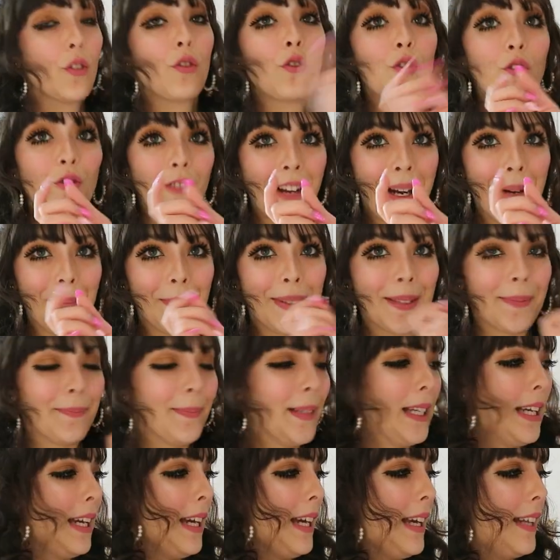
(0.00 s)
straps
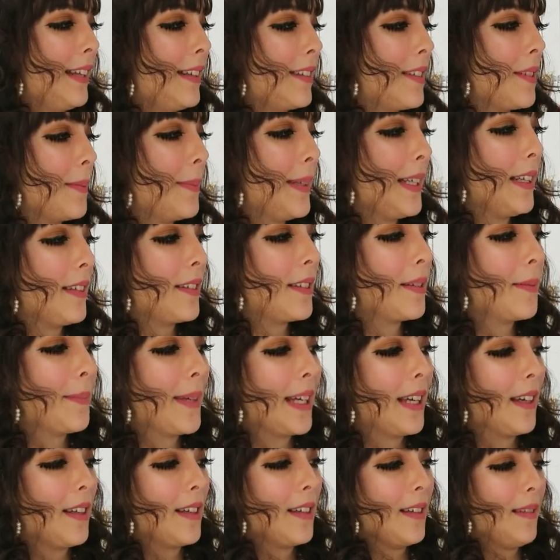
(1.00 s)
a little bit to
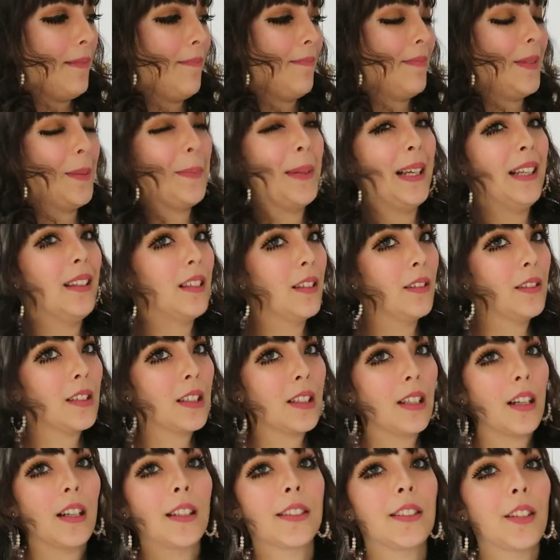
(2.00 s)
make it a bit
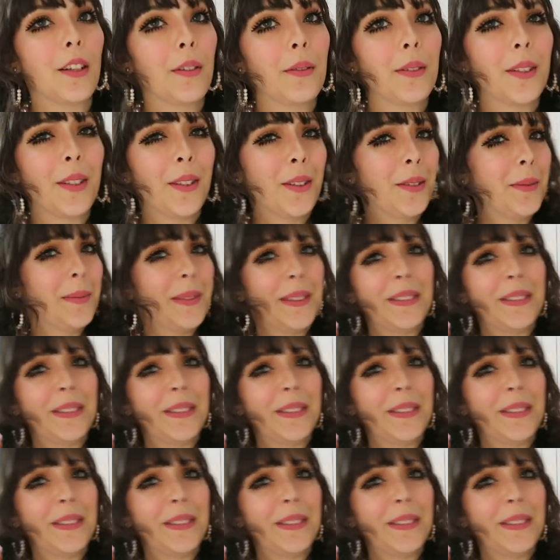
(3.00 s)
longer. I don't know,